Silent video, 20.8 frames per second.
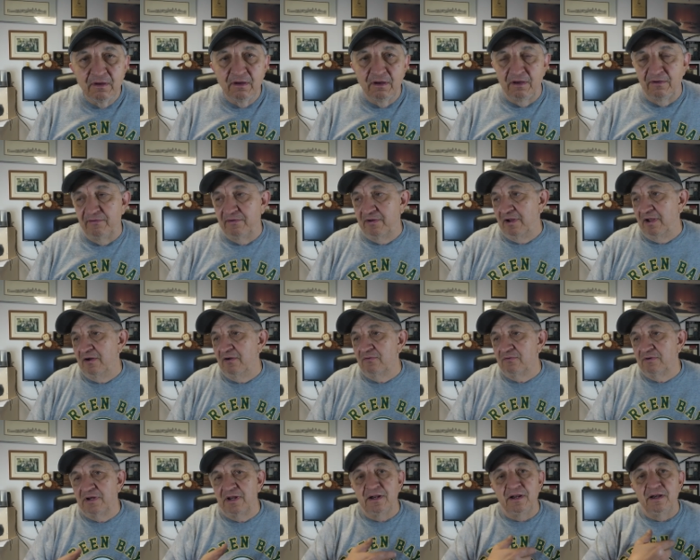I
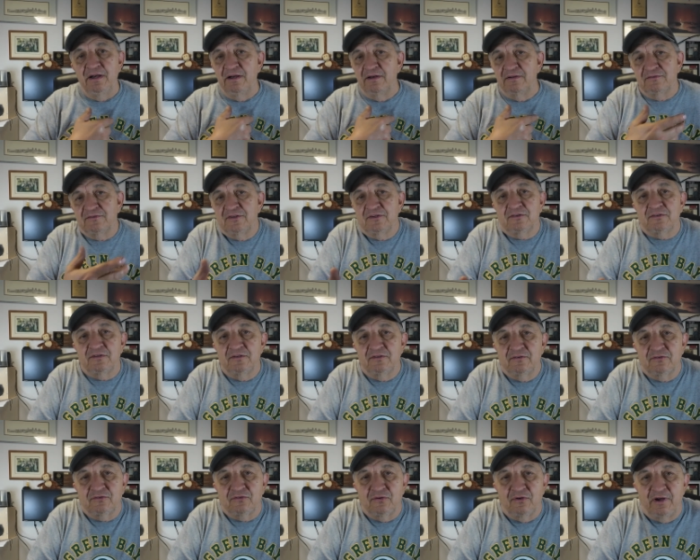don't get any
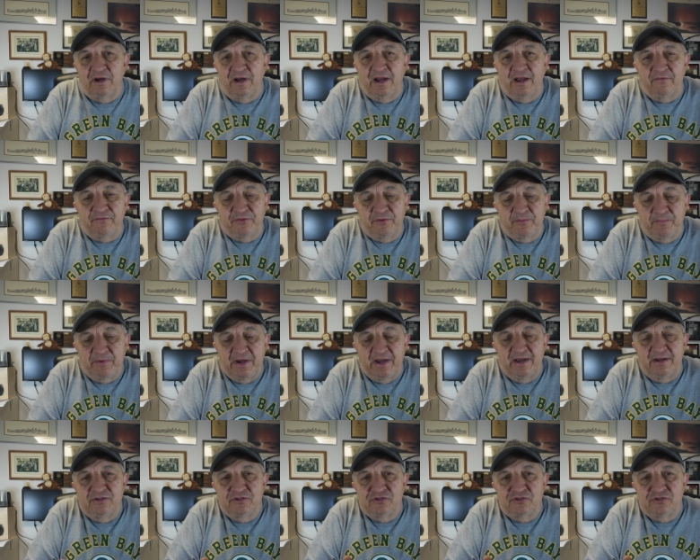assistance, so I have to buy